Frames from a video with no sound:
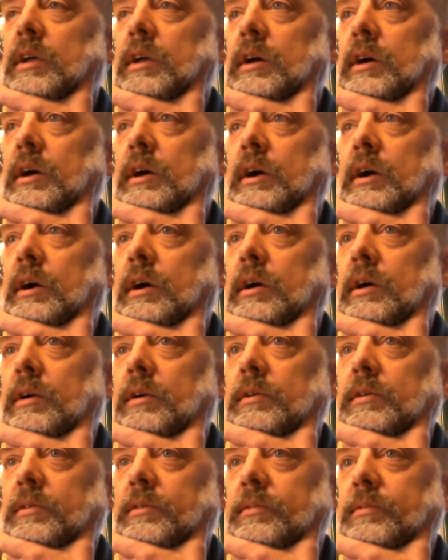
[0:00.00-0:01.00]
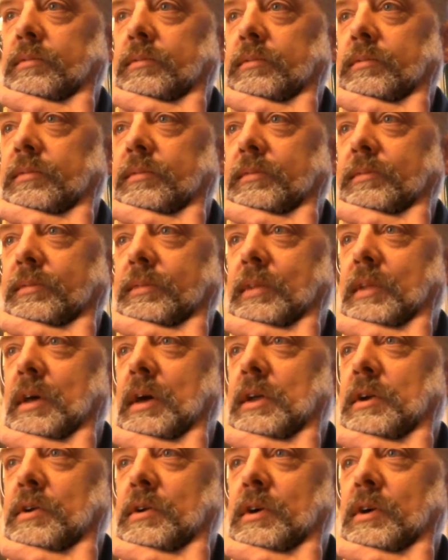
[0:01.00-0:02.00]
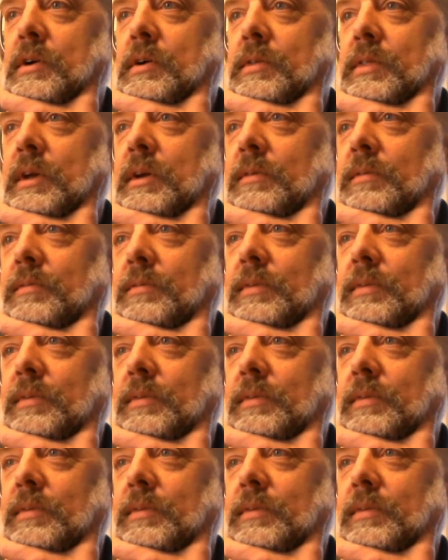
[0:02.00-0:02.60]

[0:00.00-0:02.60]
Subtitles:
I don't know. They're